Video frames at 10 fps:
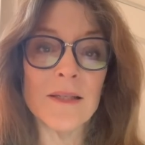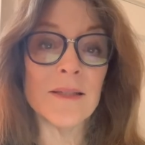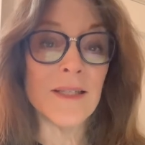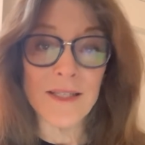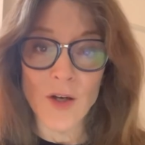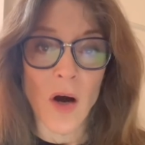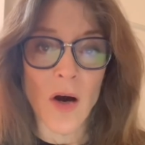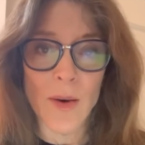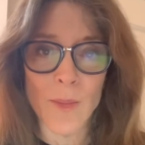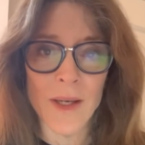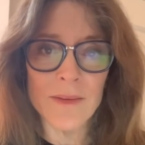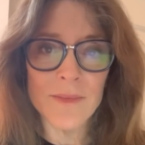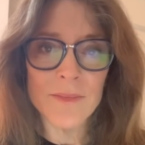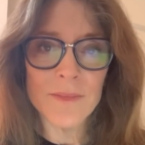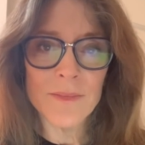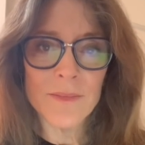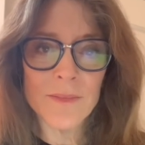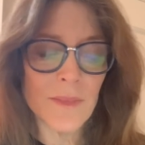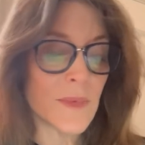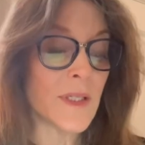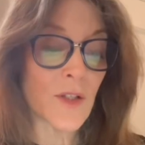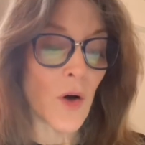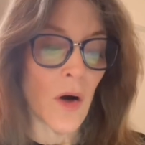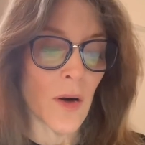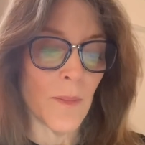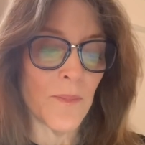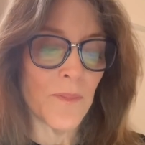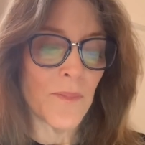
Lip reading: disarm, disarm.